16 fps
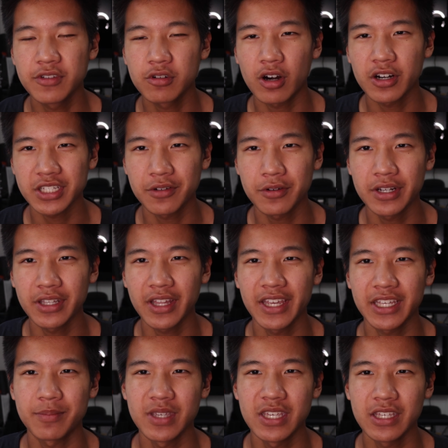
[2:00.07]
you are someone
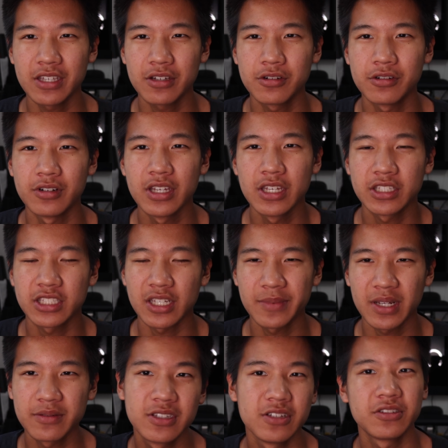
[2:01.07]
like me who
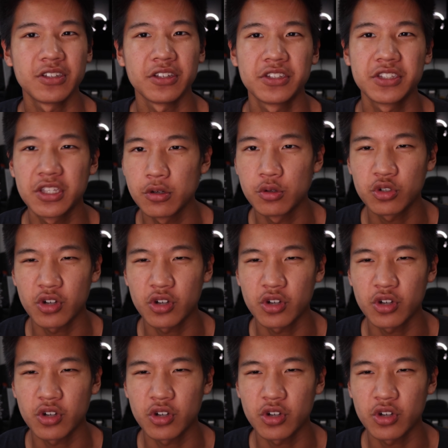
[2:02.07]
sometimes uses two